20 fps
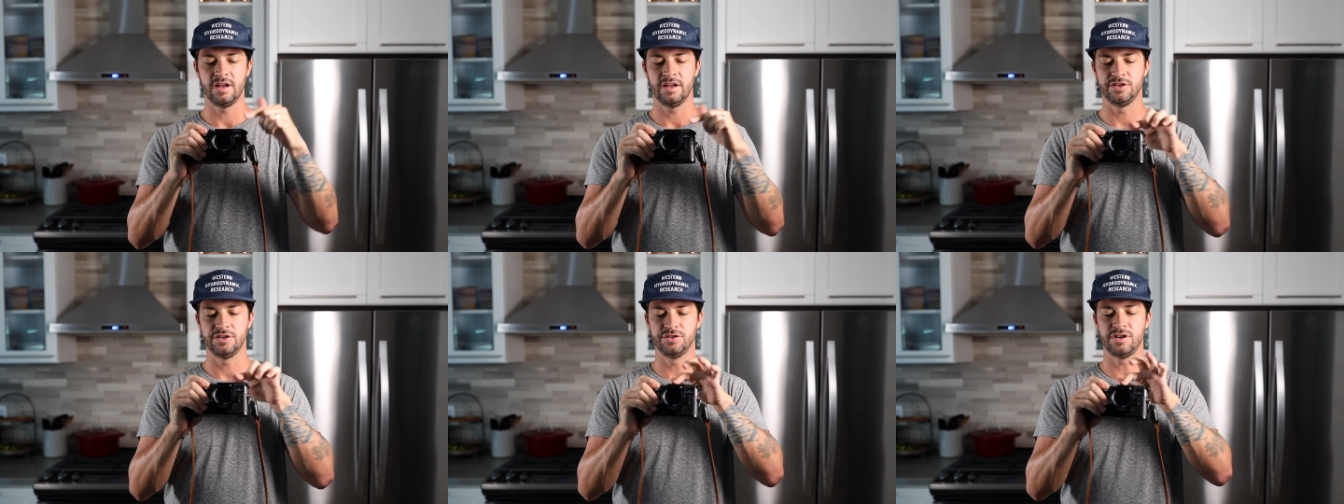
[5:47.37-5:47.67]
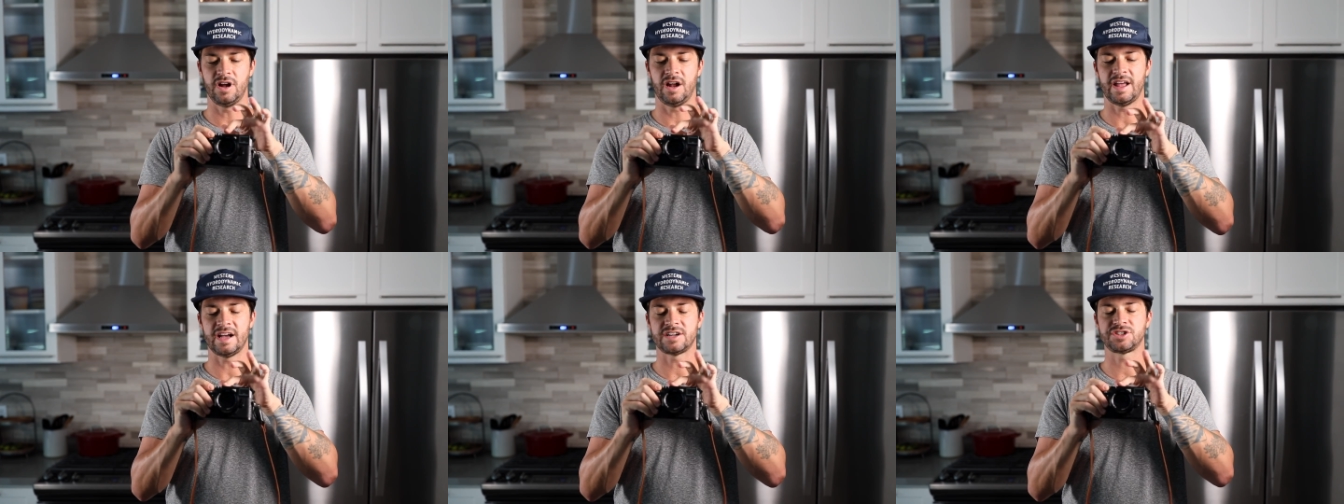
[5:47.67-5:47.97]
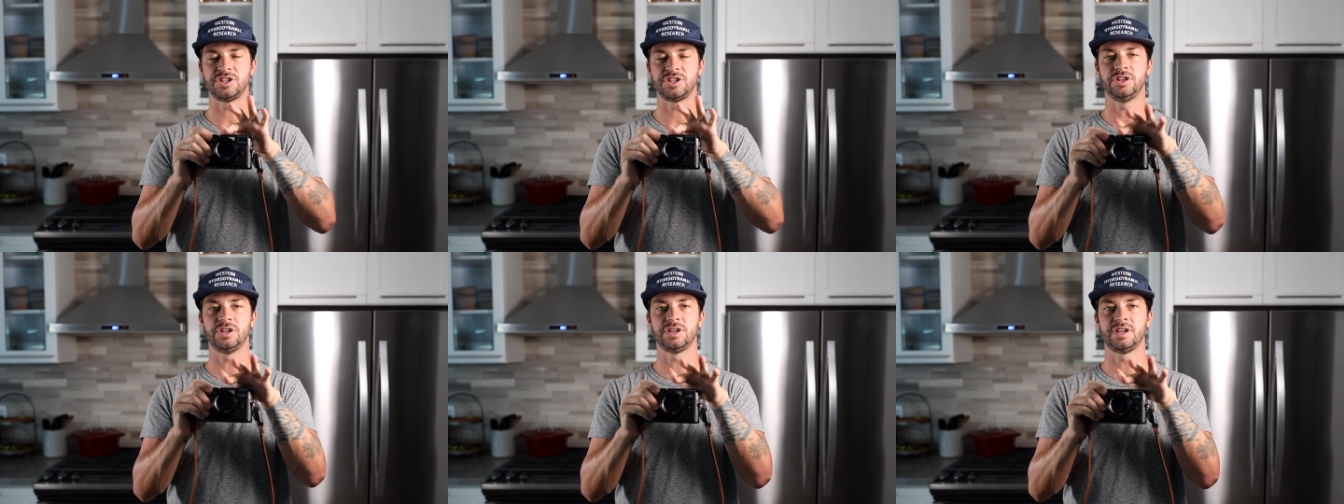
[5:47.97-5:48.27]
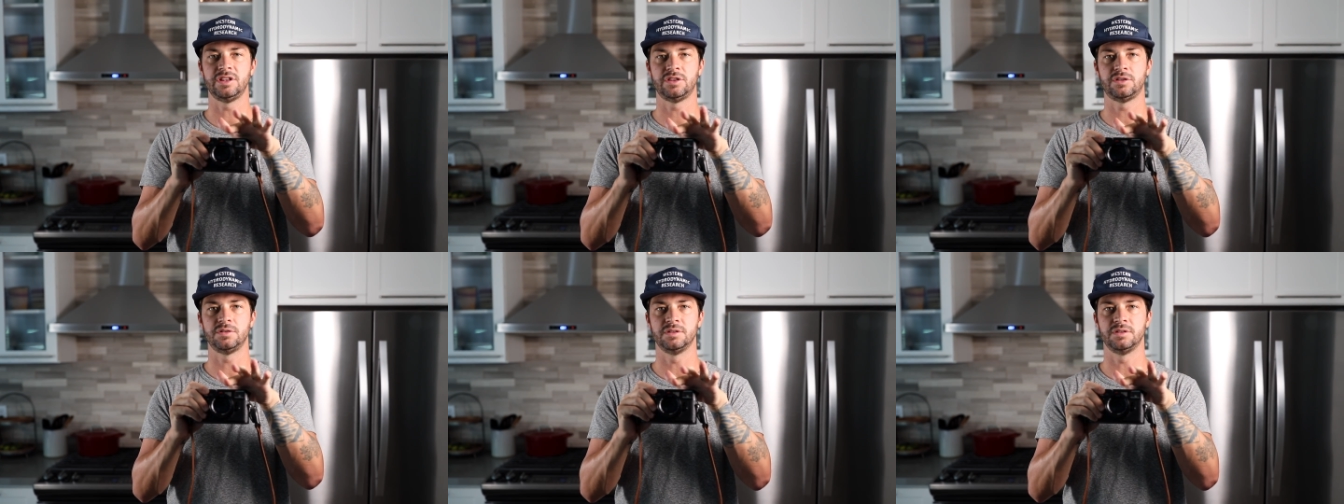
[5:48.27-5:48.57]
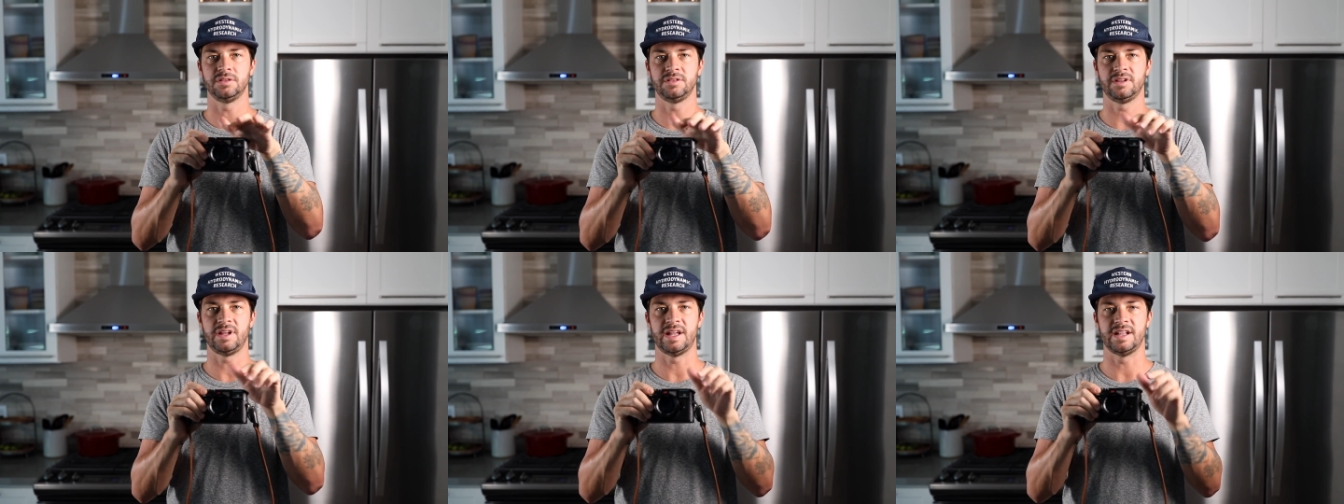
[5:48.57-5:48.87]
You're not actually looking through
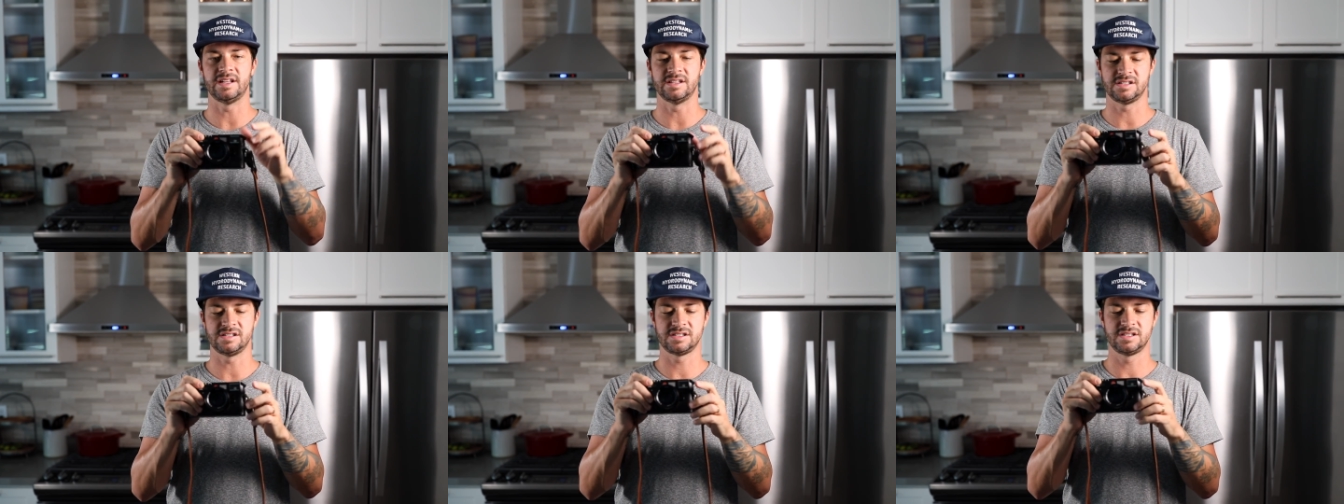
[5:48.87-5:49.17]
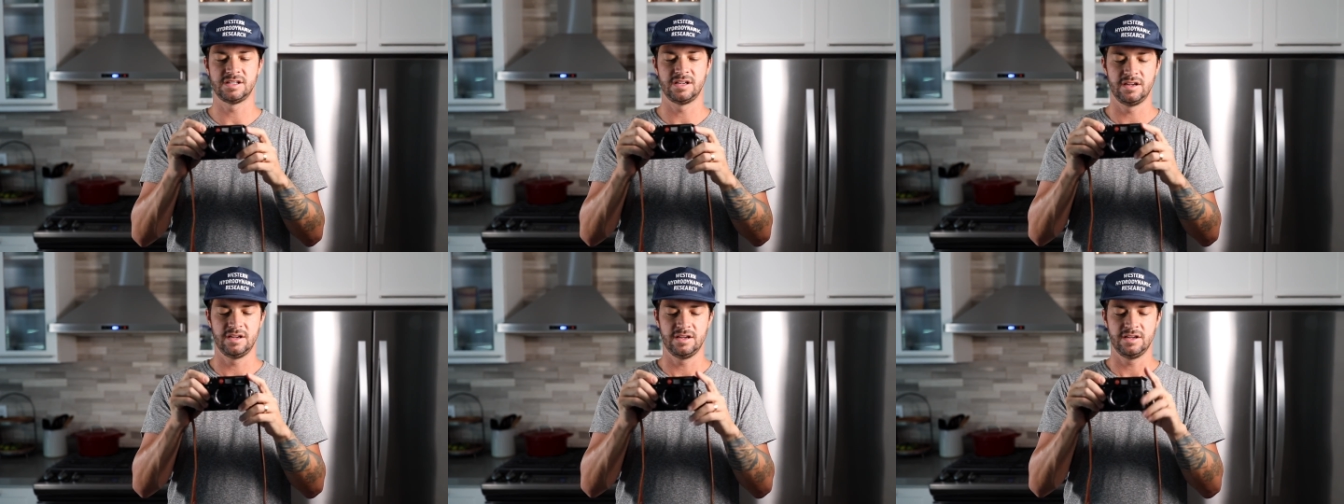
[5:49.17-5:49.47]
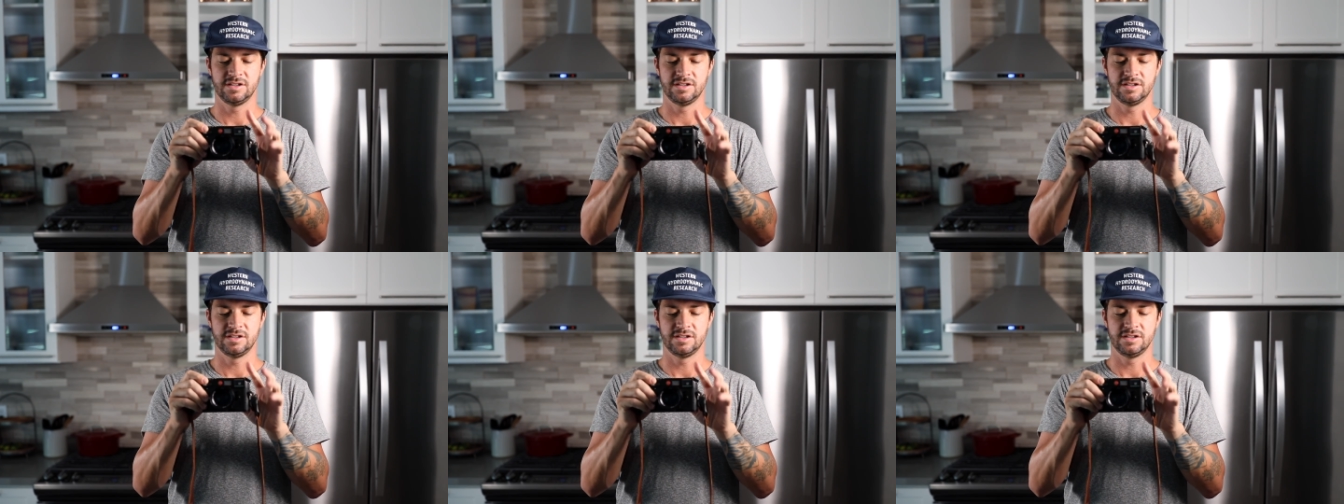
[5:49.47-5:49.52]
the lens.